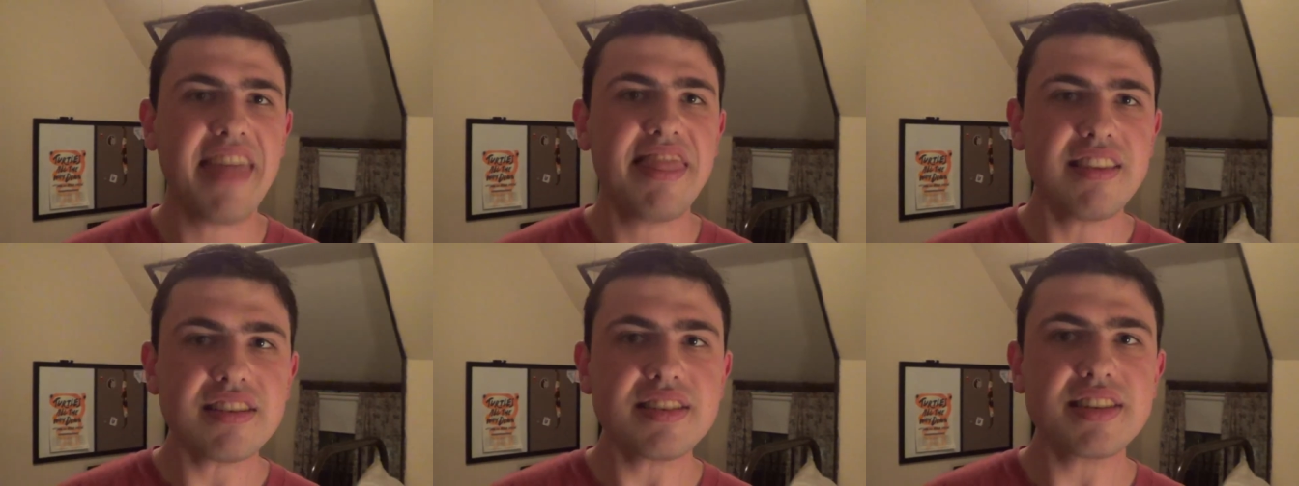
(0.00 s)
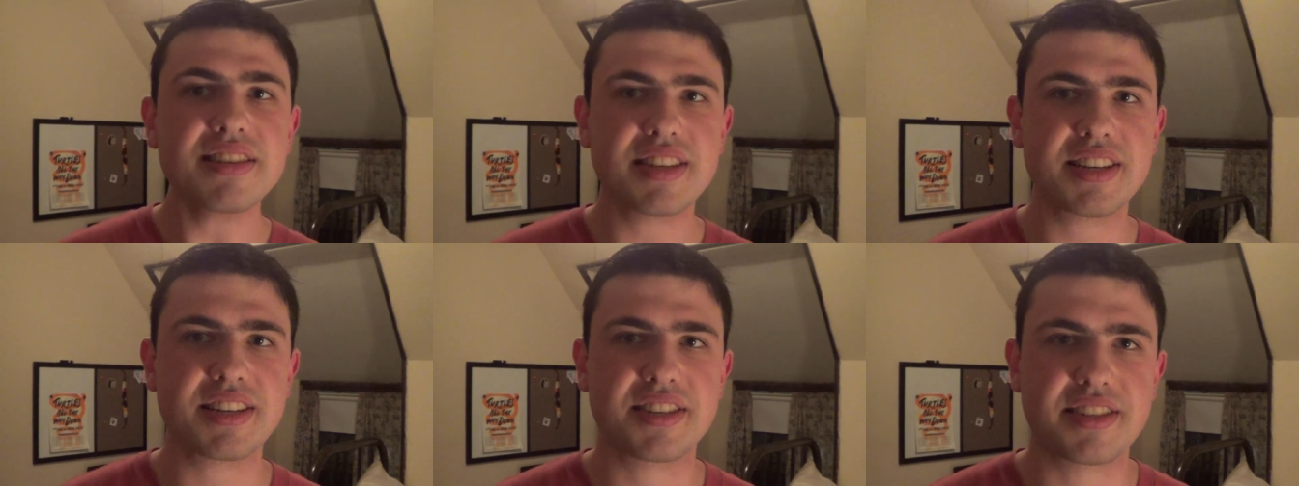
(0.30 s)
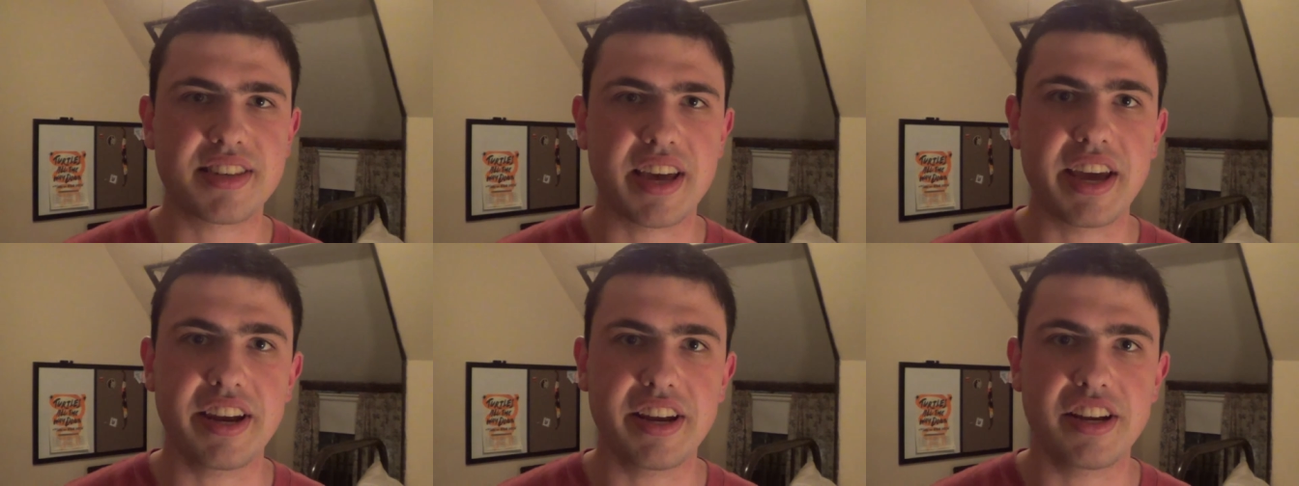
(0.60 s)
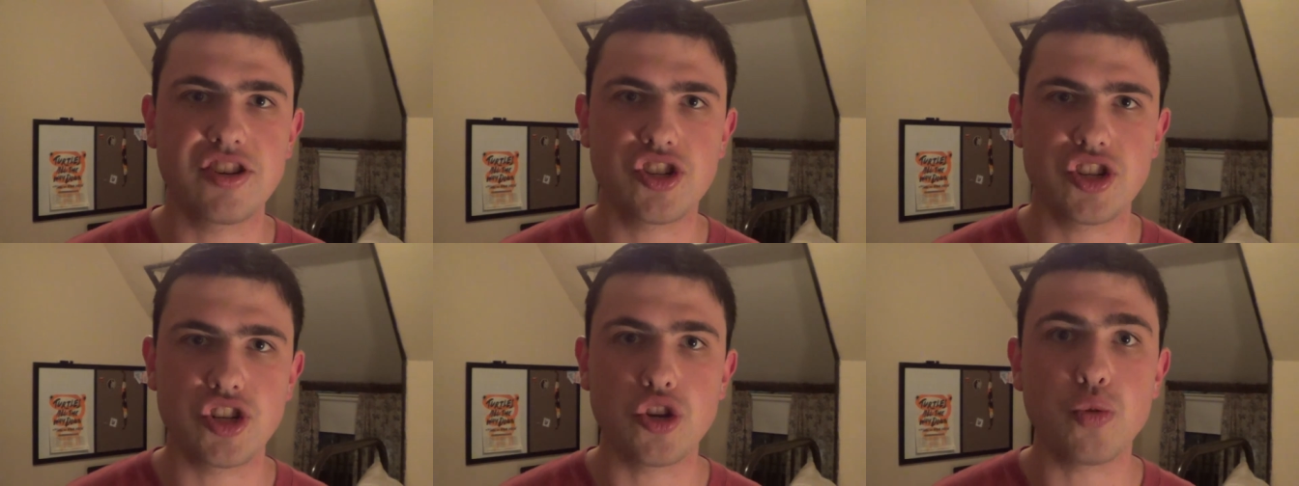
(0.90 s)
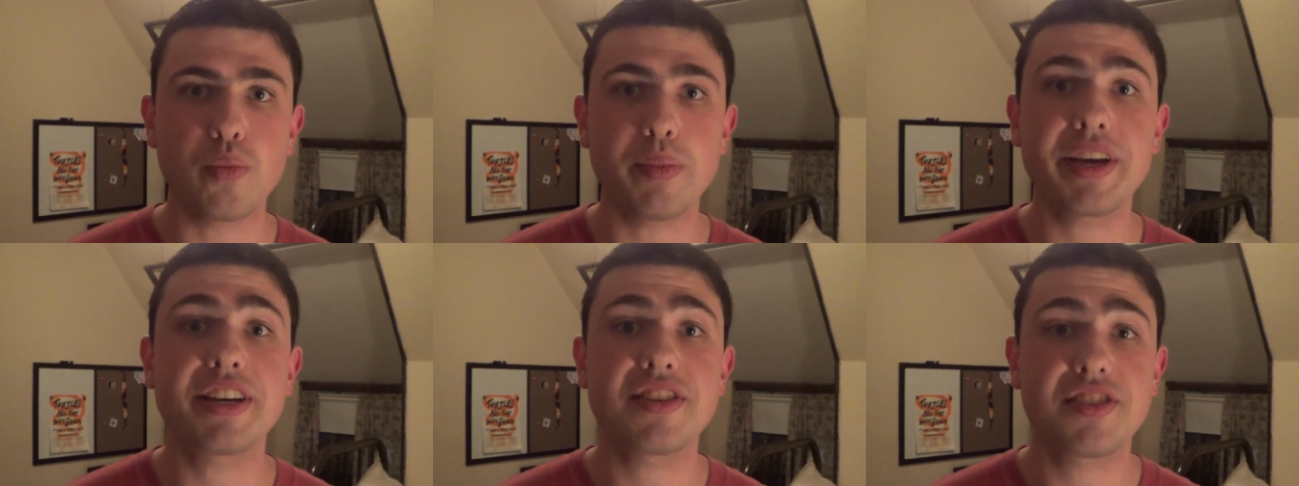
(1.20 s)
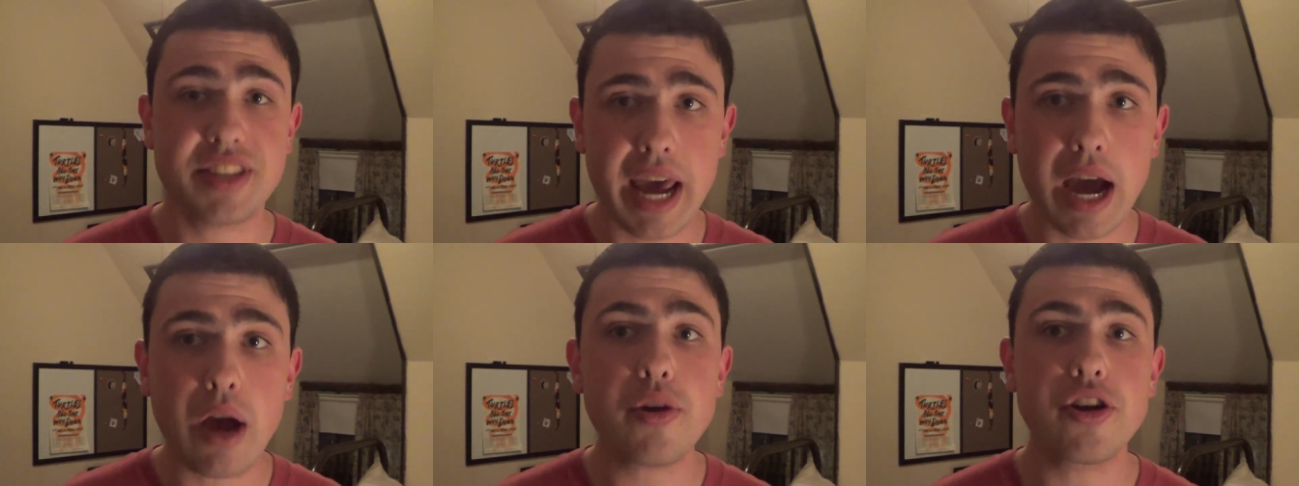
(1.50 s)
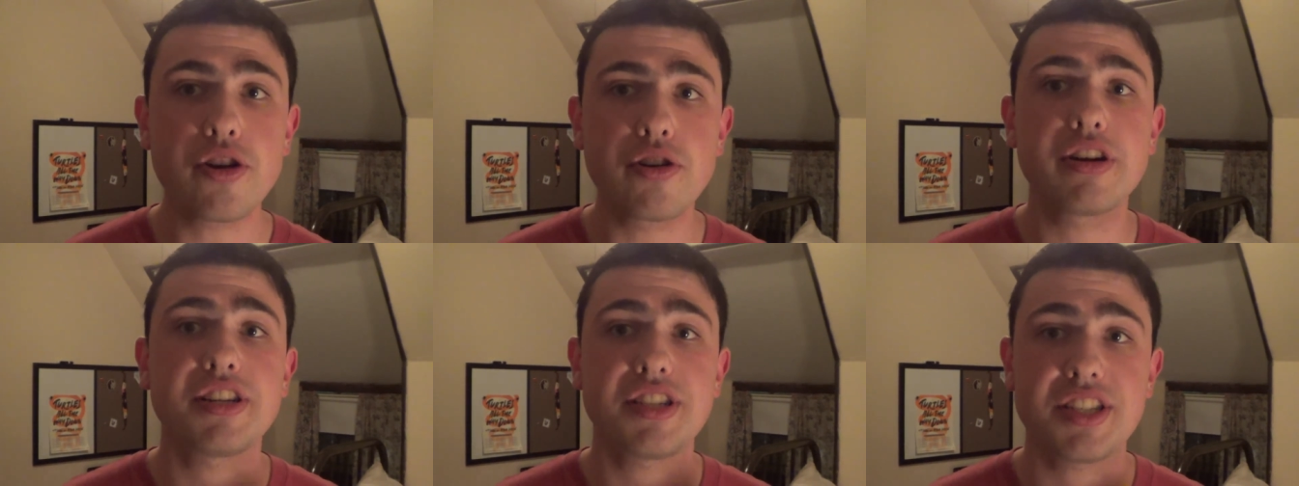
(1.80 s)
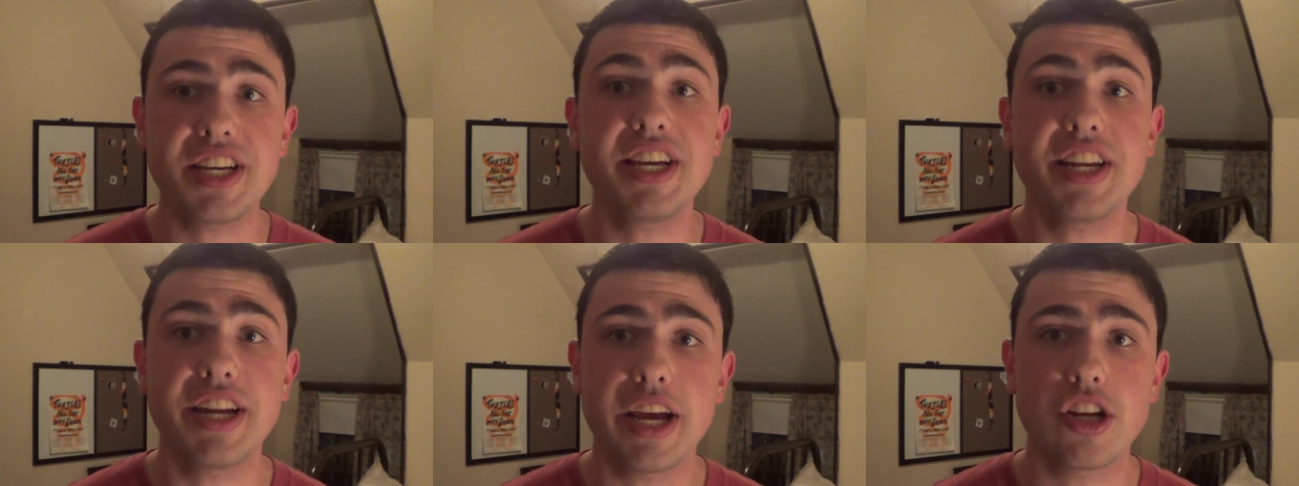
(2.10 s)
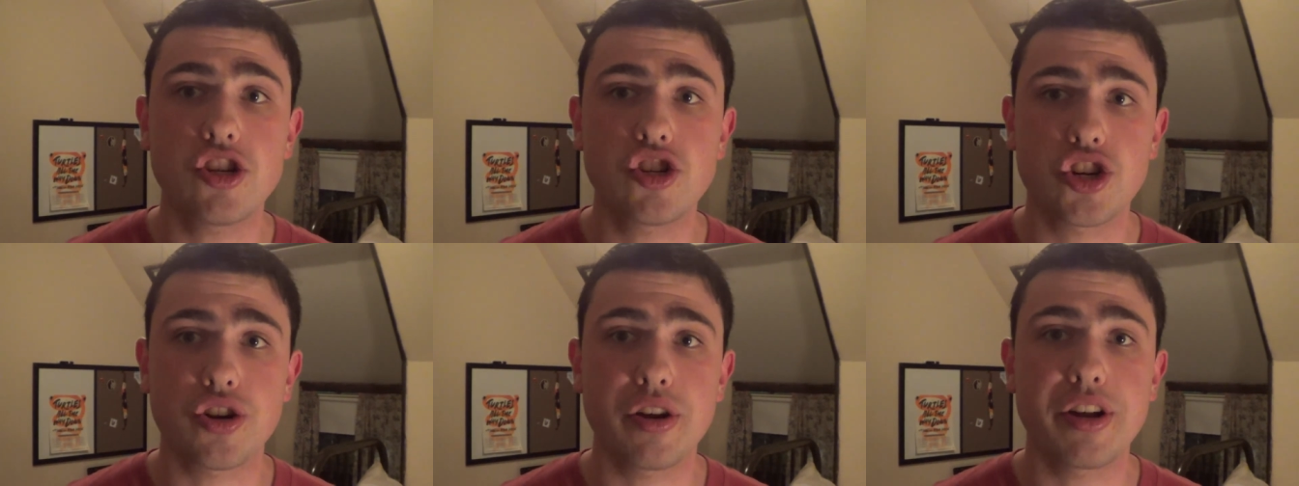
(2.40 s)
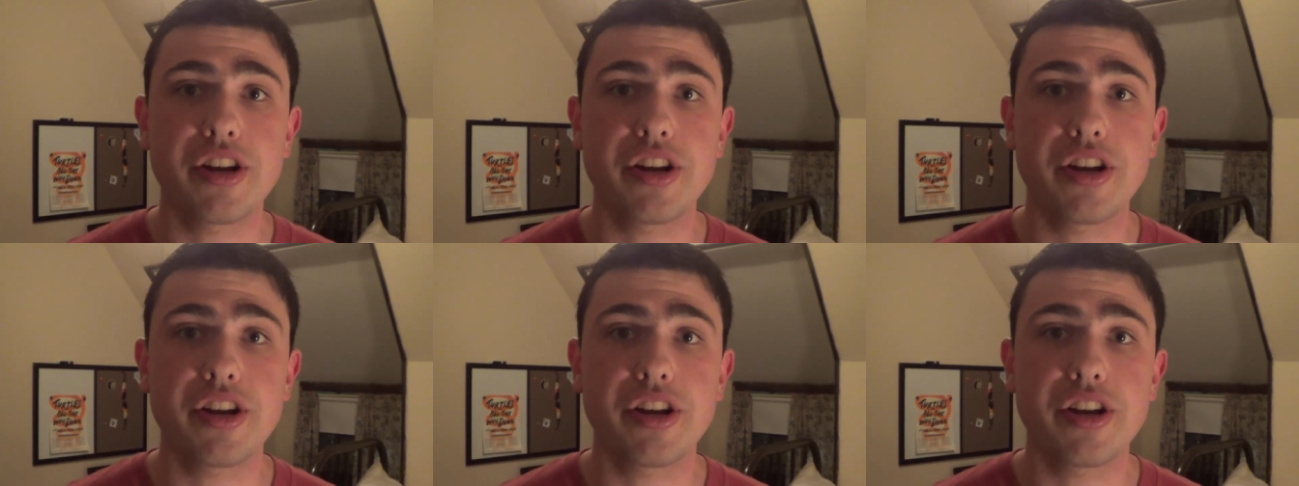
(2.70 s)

And this is exciting to you because now you're a teenager